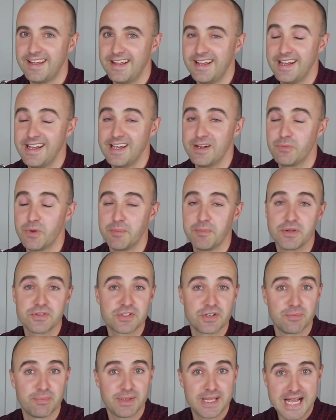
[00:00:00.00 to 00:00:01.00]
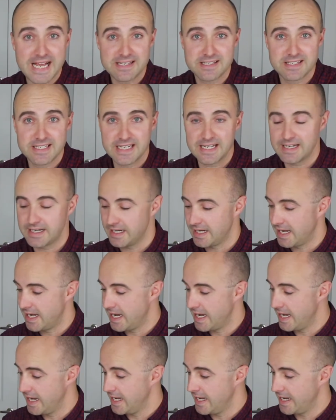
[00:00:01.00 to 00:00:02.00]
And while most are plastic,
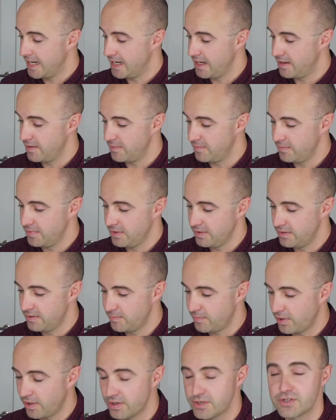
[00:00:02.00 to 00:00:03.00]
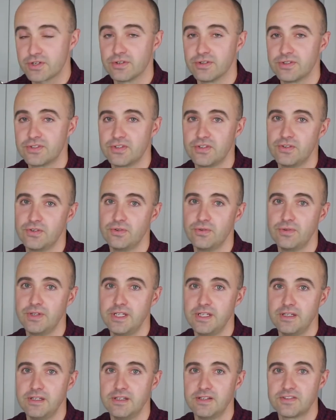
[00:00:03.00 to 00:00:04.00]
I am partial to
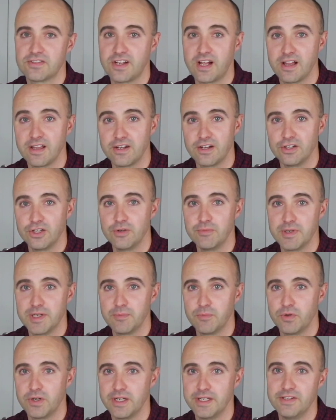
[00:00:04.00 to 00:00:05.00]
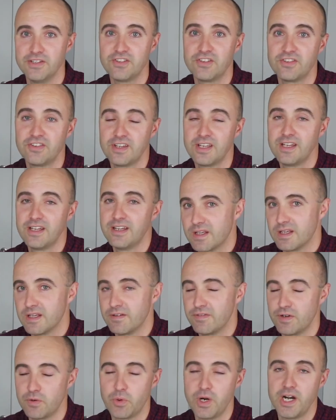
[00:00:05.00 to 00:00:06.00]
the solid aluminum ones.
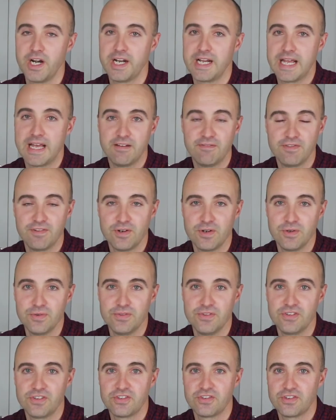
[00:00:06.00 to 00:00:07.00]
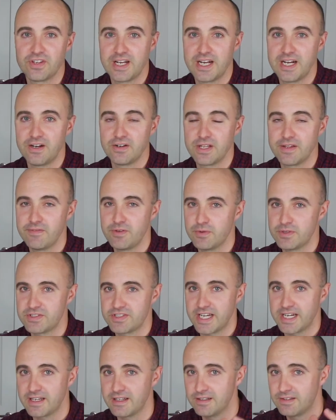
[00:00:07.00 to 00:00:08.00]
If you're wearing headphones, I'll give you a
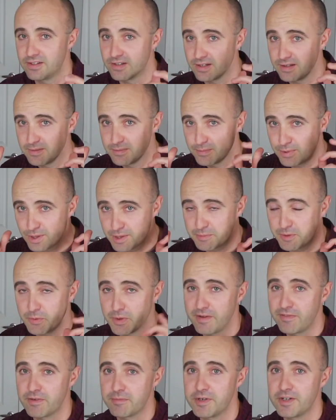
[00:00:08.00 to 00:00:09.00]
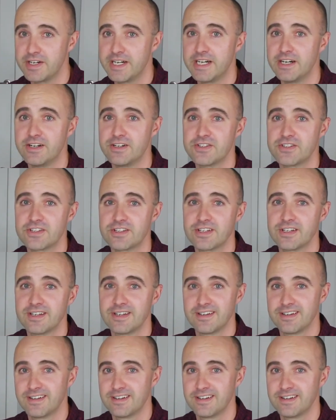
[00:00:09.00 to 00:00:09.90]
second to pull them away from your ears.